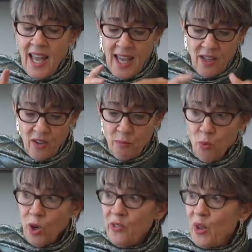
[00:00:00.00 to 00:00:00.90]
And the
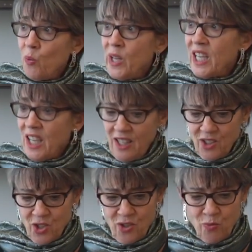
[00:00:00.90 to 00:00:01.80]
more that we
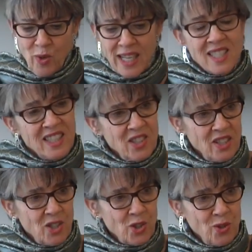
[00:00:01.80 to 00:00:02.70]
can raise
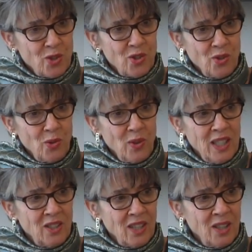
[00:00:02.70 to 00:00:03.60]
these issues
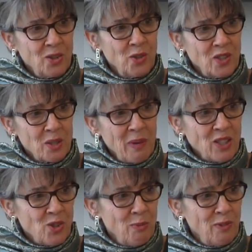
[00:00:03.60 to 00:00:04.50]
into the
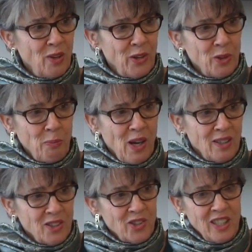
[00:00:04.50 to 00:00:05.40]
spectrum of other
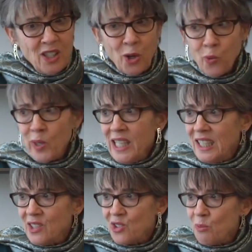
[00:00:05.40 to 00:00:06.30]
policy
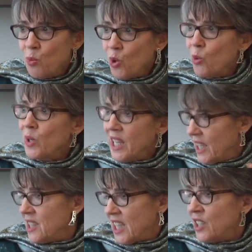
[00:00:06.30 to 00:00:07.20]
arenas, the more we
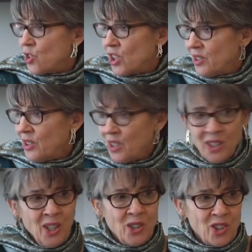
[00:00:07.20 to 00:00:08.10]
get attention
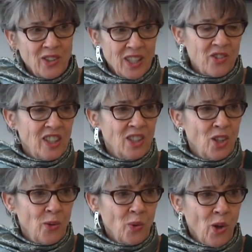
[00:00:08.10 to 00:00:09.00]
to this, and it
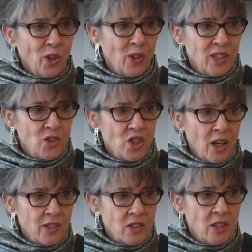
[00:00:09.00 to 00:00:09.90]
no longer is
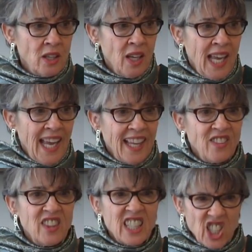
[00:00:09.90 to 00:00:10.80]
just
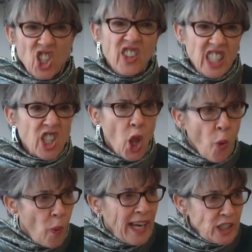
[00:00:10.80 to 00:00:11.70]
these
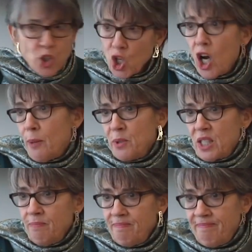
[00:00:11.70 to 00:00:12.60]
low-wage jobs,